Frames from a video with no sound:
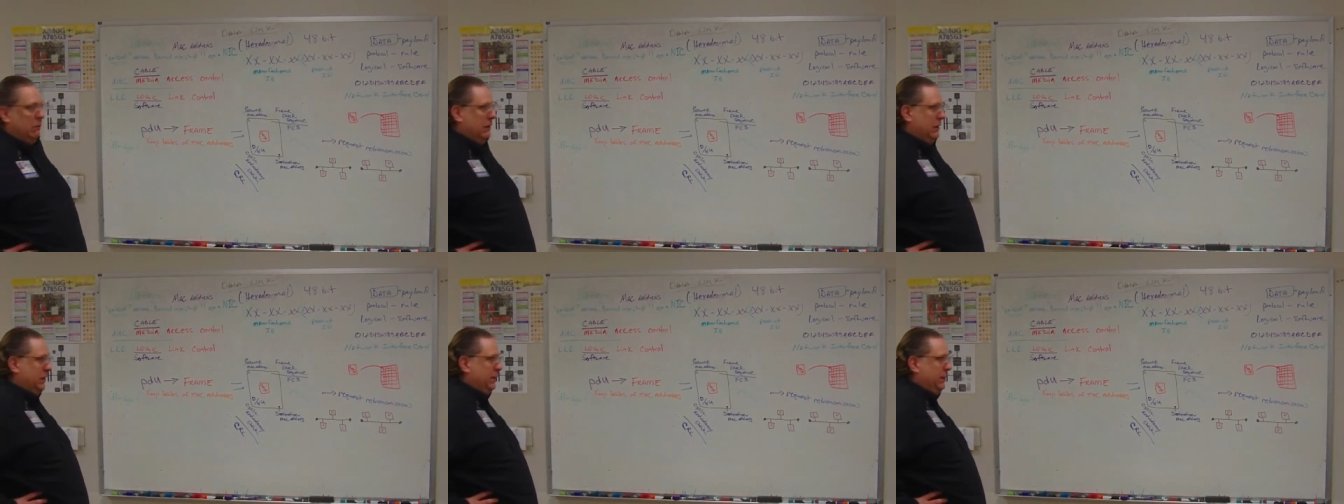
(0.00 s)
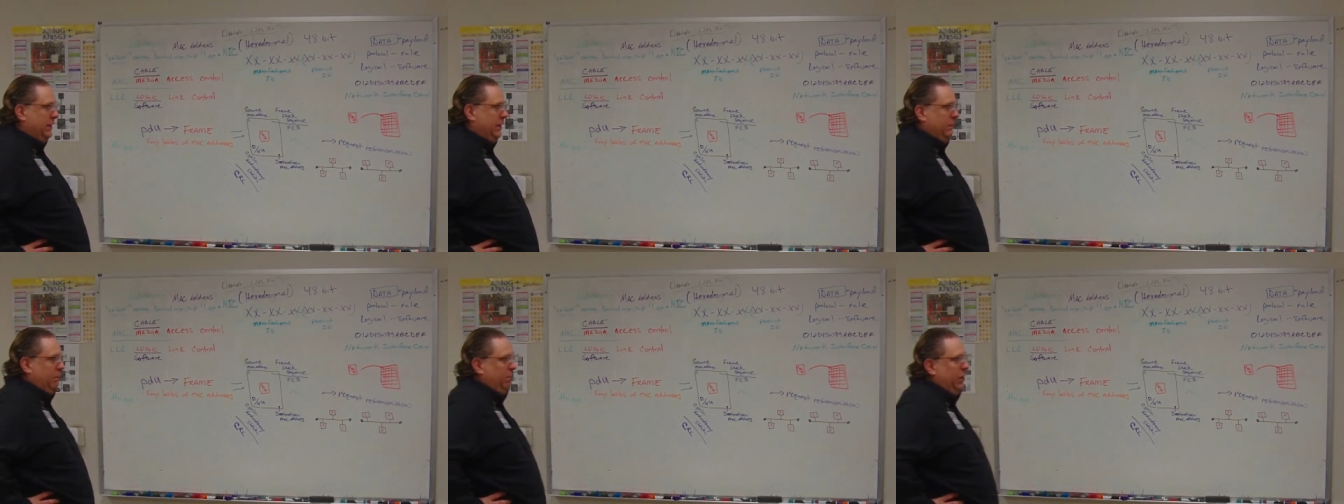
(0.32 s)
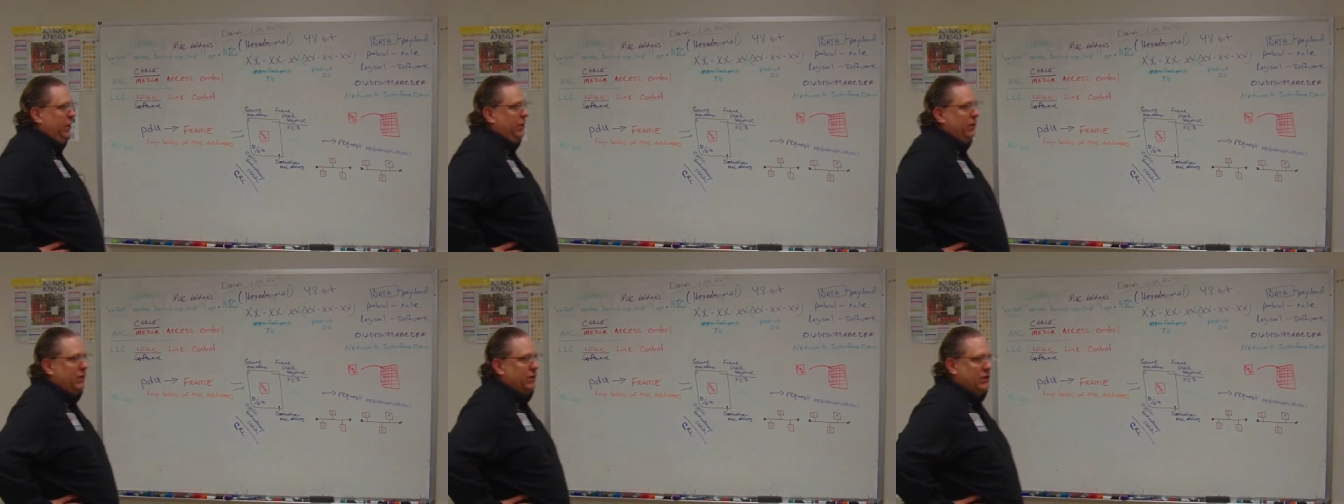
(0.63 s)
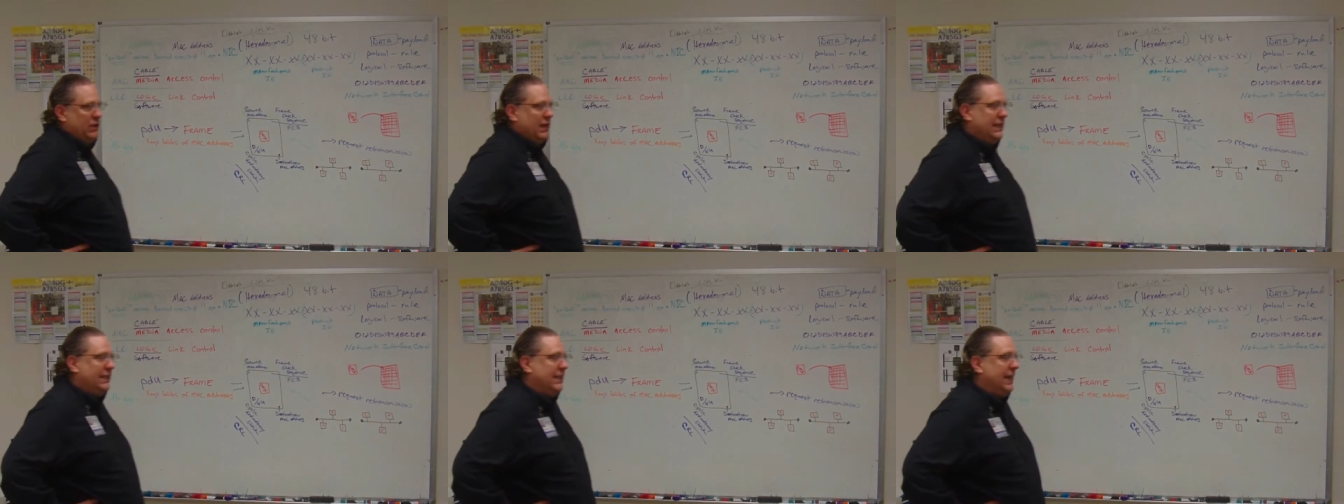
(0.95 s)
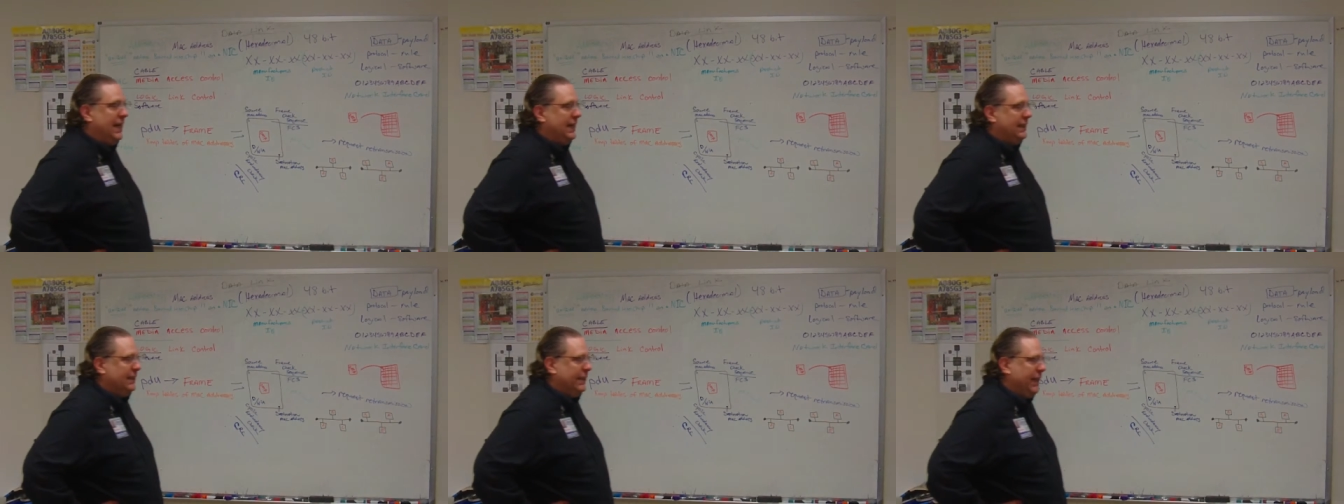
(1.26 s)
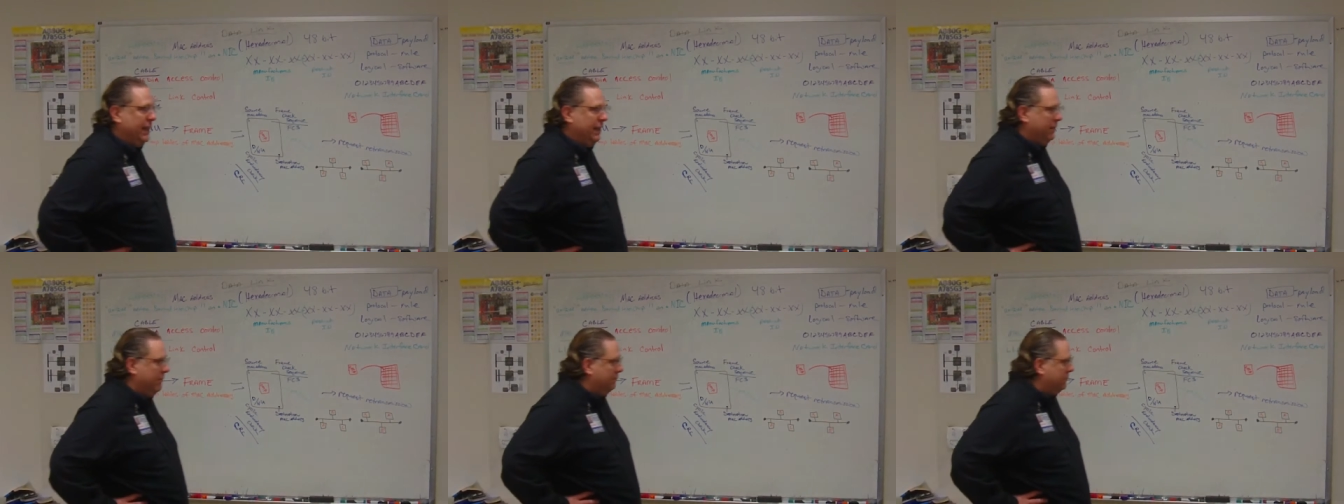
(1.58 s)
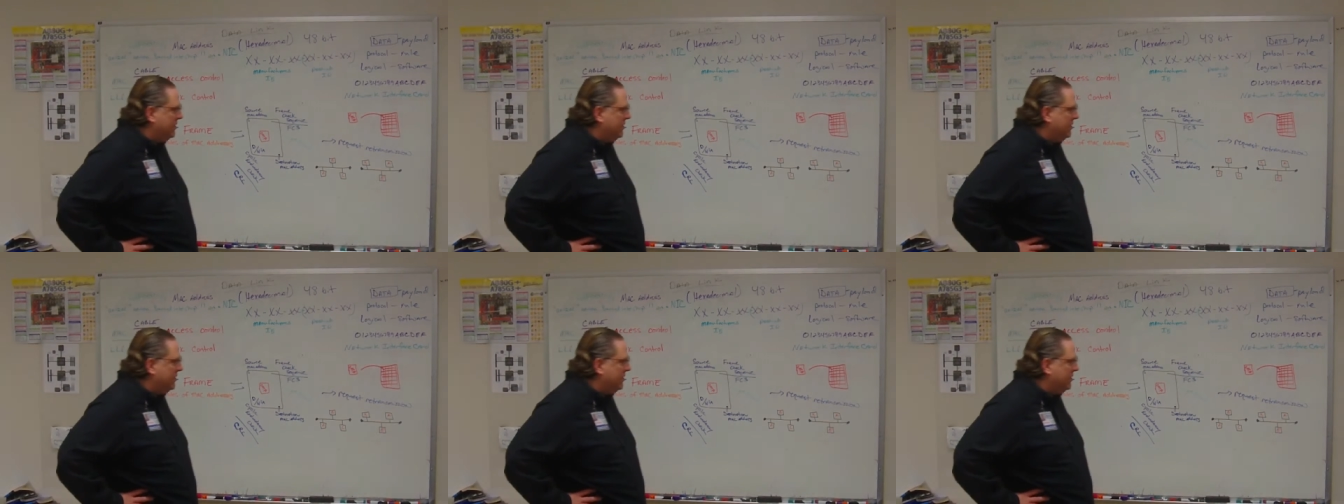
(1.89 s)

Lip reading: works with computers, let's ask him.